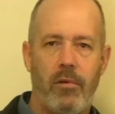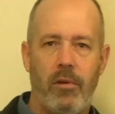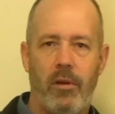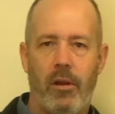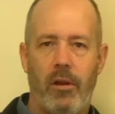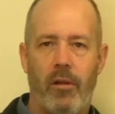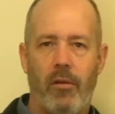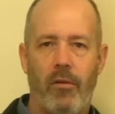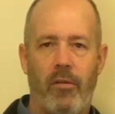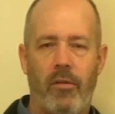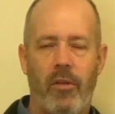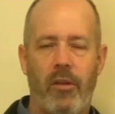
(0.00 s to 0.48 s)

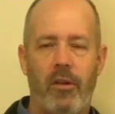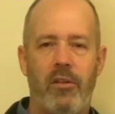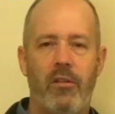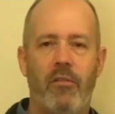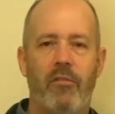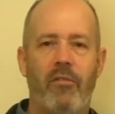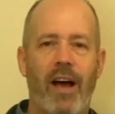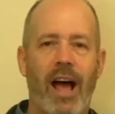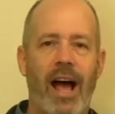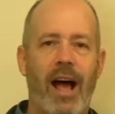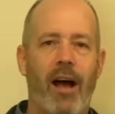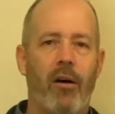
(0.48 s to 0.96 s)
you know, the
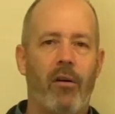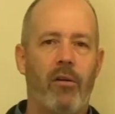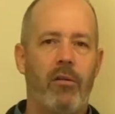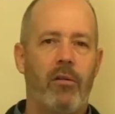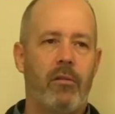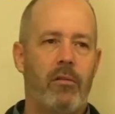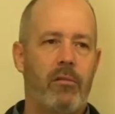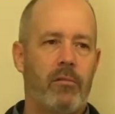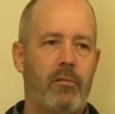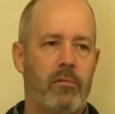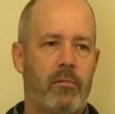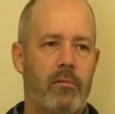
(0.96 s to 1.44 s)

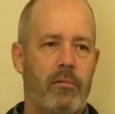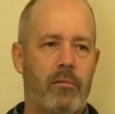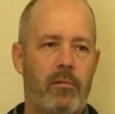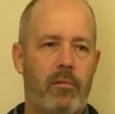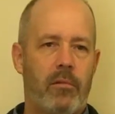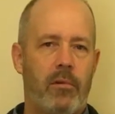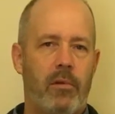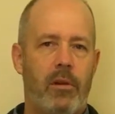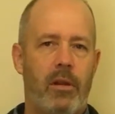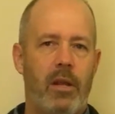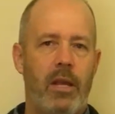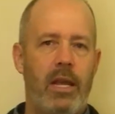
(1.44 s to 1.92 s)
devout
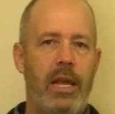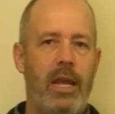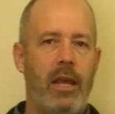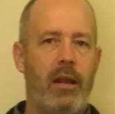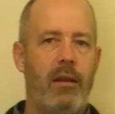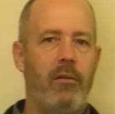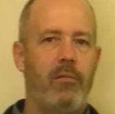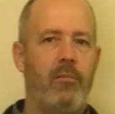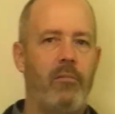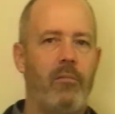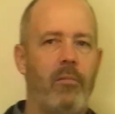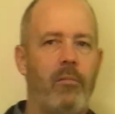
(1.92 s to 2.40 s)

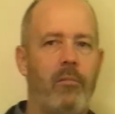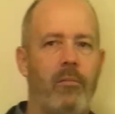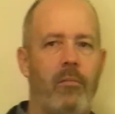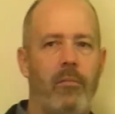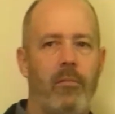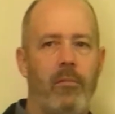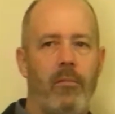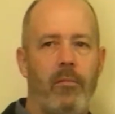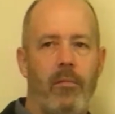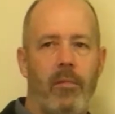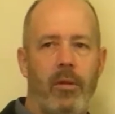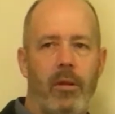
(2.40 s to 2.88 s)
in
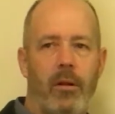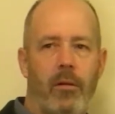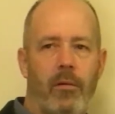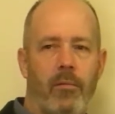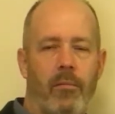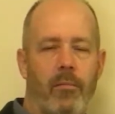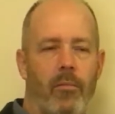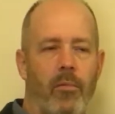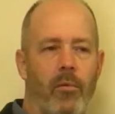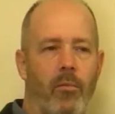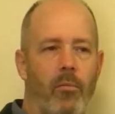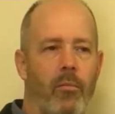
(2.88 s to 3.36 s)
you know,
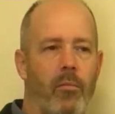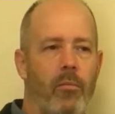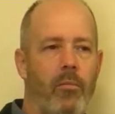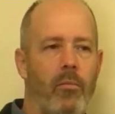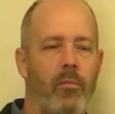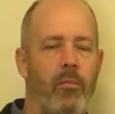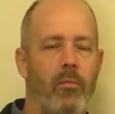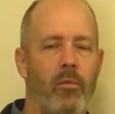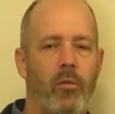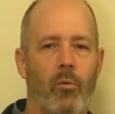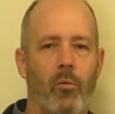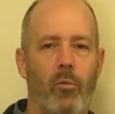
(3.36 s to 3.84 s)
the,
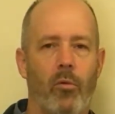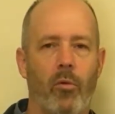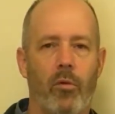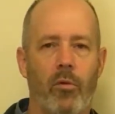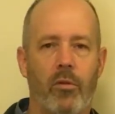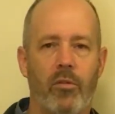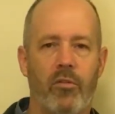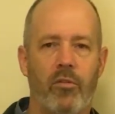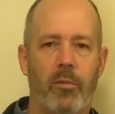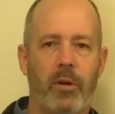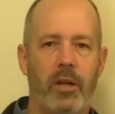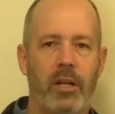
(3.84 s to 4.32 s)
the
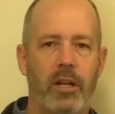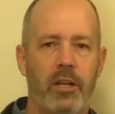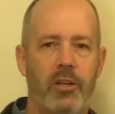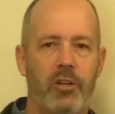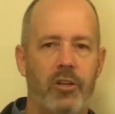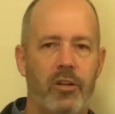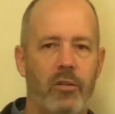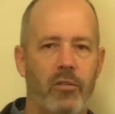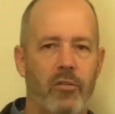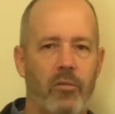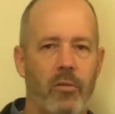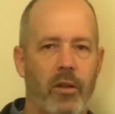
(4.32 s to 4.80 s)
world's
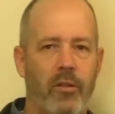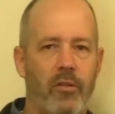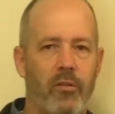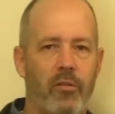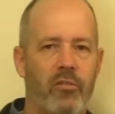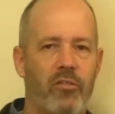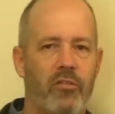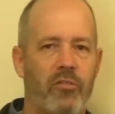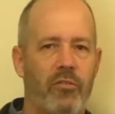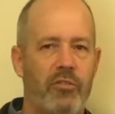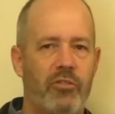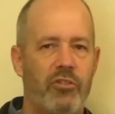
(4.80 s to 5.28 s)
religions, whether
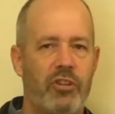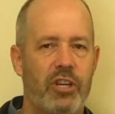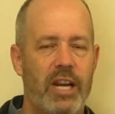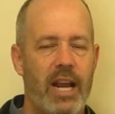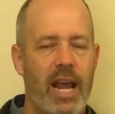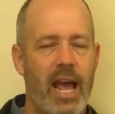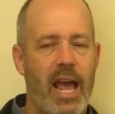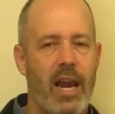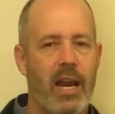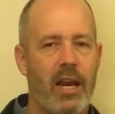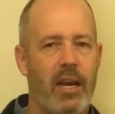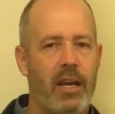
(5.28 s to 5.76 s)
it's
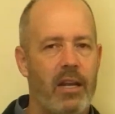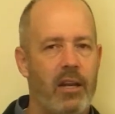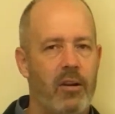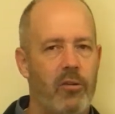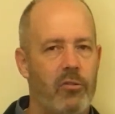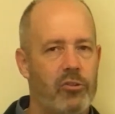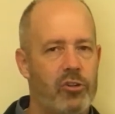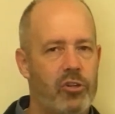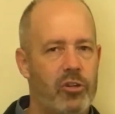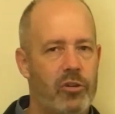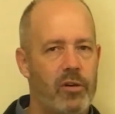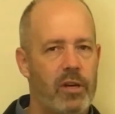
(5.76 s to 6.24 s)
Christianity
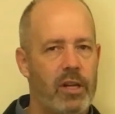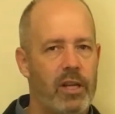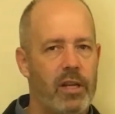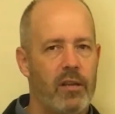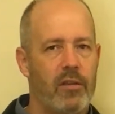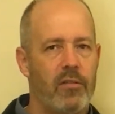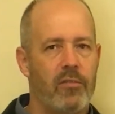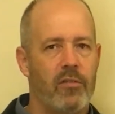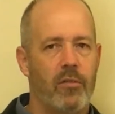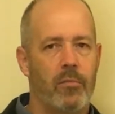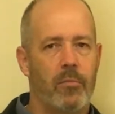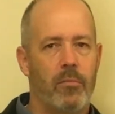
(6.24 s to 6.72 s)
or
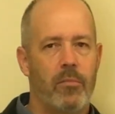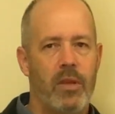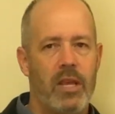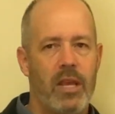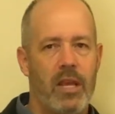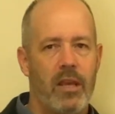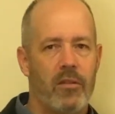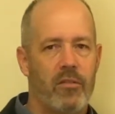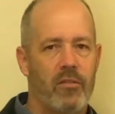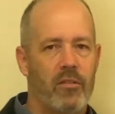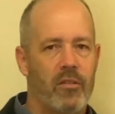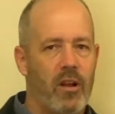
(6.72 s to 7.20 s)
Judaism,
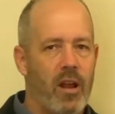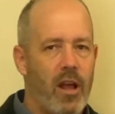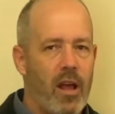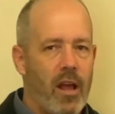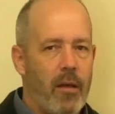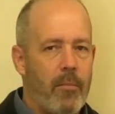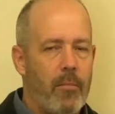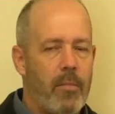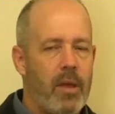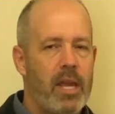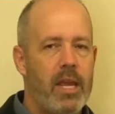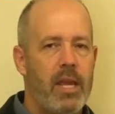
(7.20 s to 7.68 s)

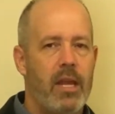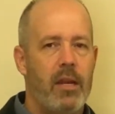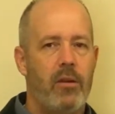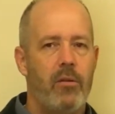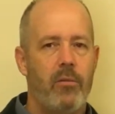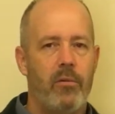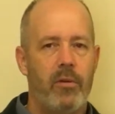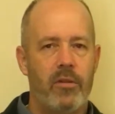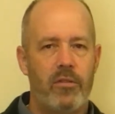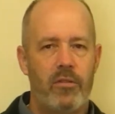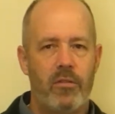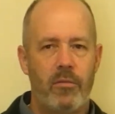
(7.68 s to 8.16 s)
Islam,
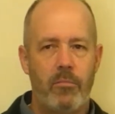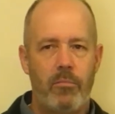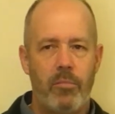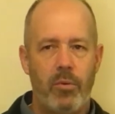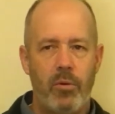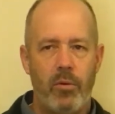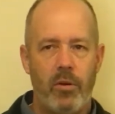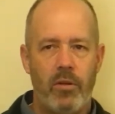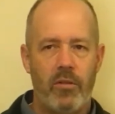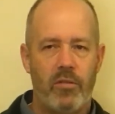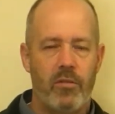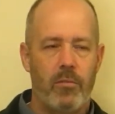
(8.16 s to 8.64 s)
Hinduism,
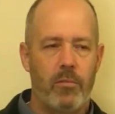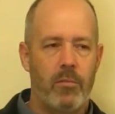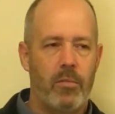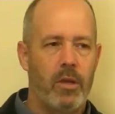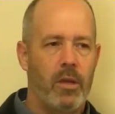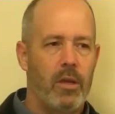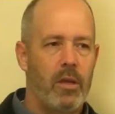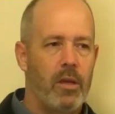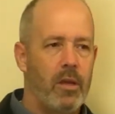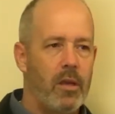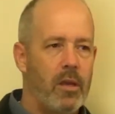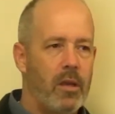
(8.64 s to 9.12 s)
Buddhism,
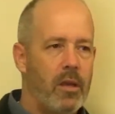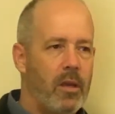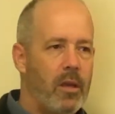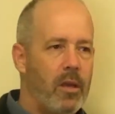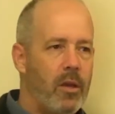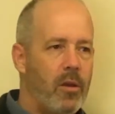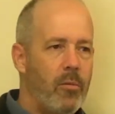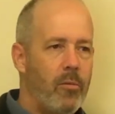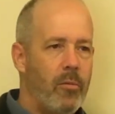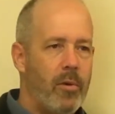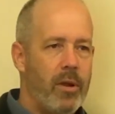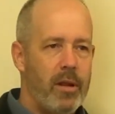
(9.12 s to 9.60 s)

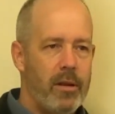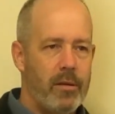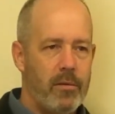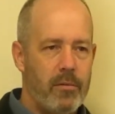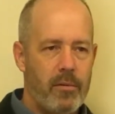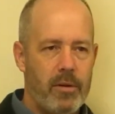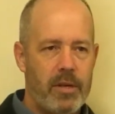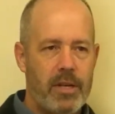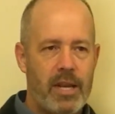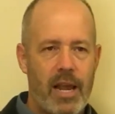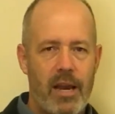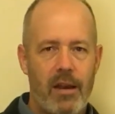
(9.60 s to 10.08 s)
we,
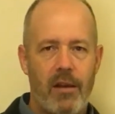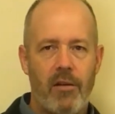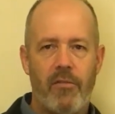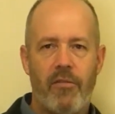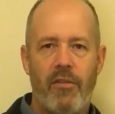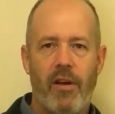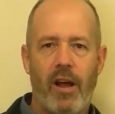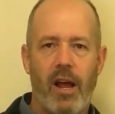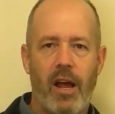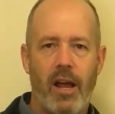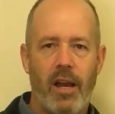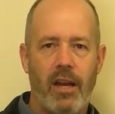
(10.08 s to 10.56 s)
we tend to
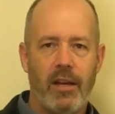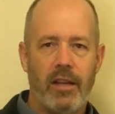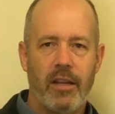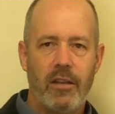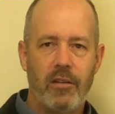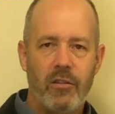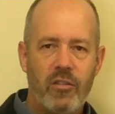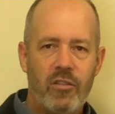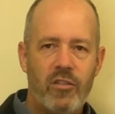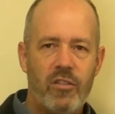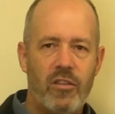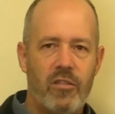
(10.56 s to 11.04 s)
find
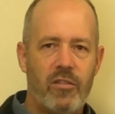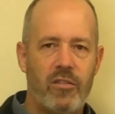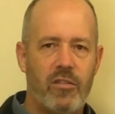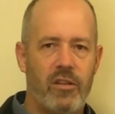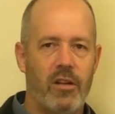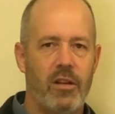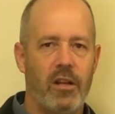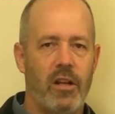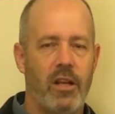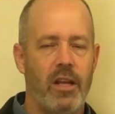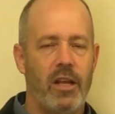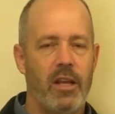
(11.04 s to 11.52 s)

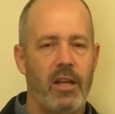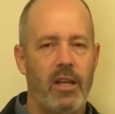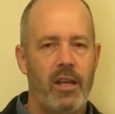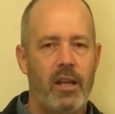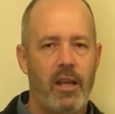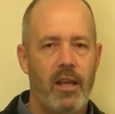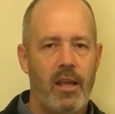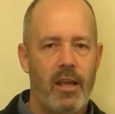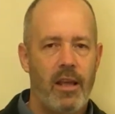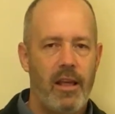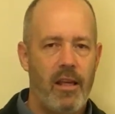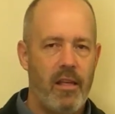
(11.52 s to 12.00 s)
consistently
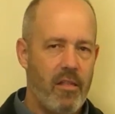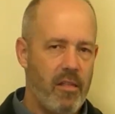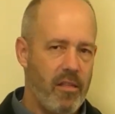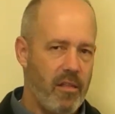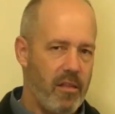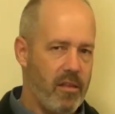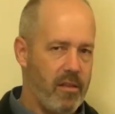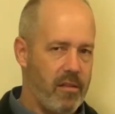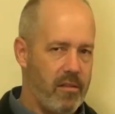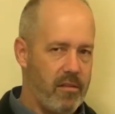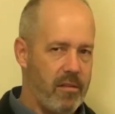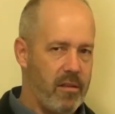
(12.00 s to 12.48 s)

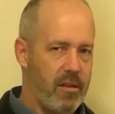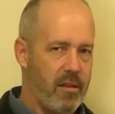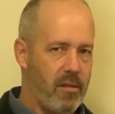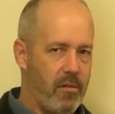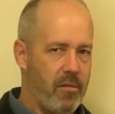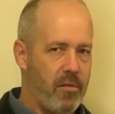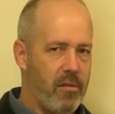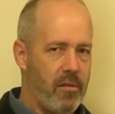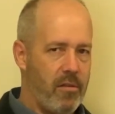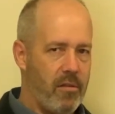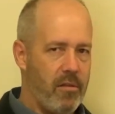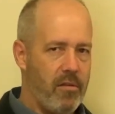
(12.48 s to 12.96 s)
you know,
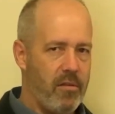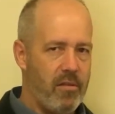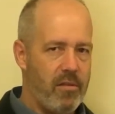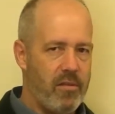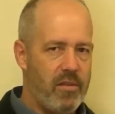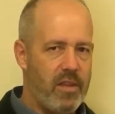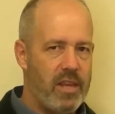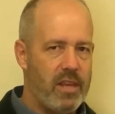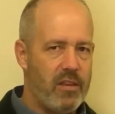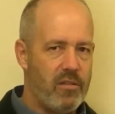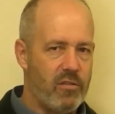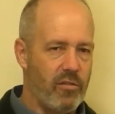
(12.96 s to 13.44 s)

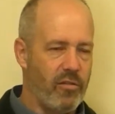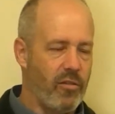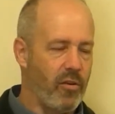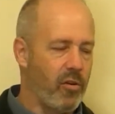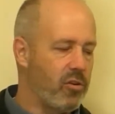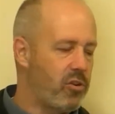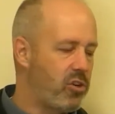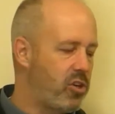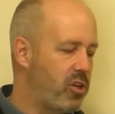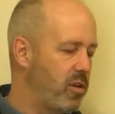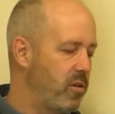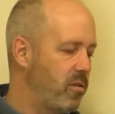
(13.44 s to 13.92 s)
these
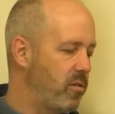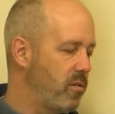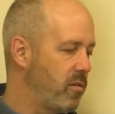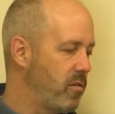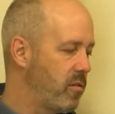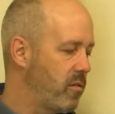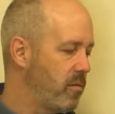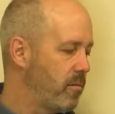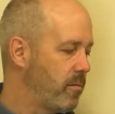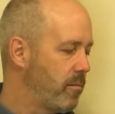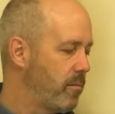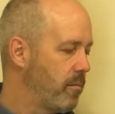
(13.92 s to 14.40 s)

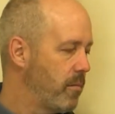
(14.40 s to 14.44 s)
virtues